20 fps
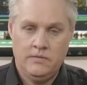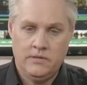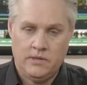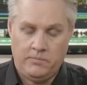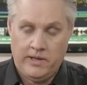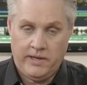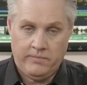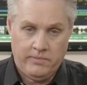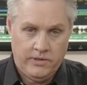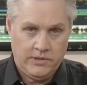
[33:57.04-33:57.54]
the
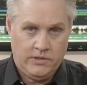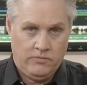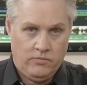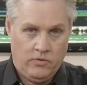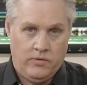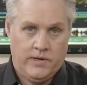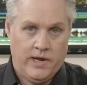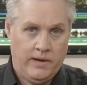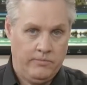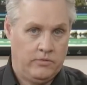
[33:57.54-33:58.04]
Blackmagic
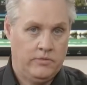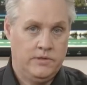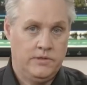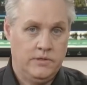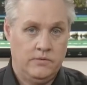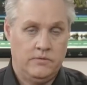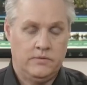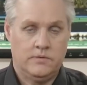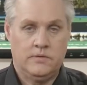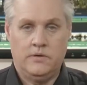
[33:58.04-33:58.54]
RAW camera
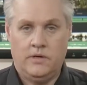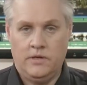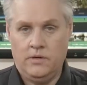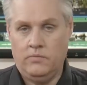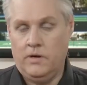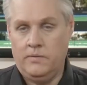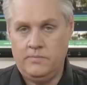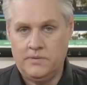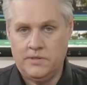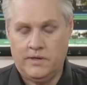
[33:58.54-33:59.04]
originals, on the
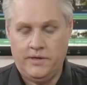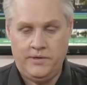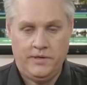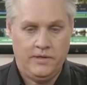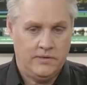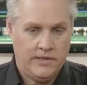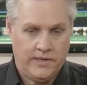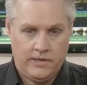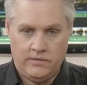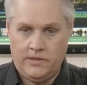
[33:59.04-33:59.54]
website. You
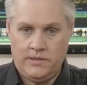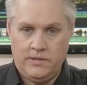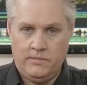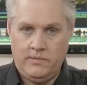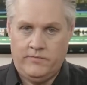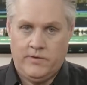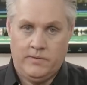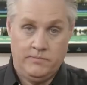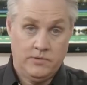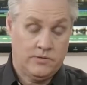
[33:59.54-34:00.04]
can download them.
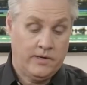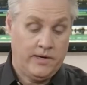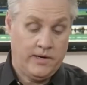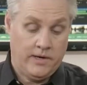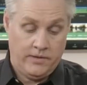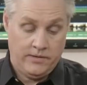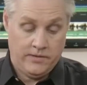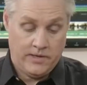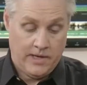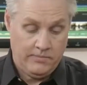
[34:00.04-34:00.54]
They come straight out
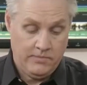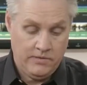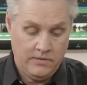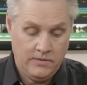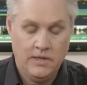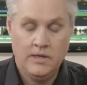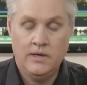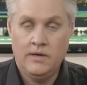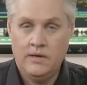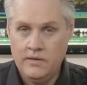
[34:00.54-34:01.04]
of the camera,
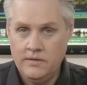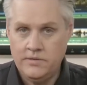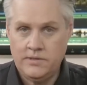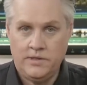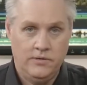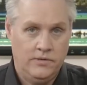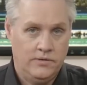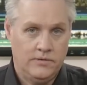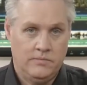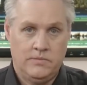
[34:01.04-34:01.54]
so you
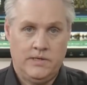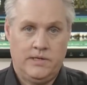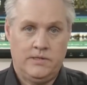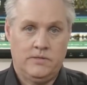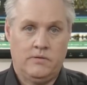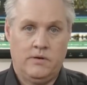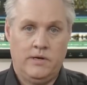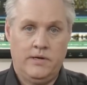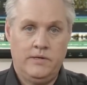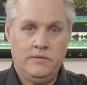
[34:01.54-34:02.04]
can do some test
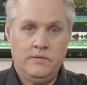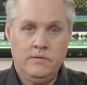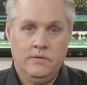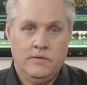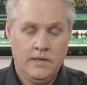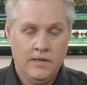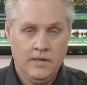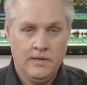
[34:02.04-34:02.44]
grades.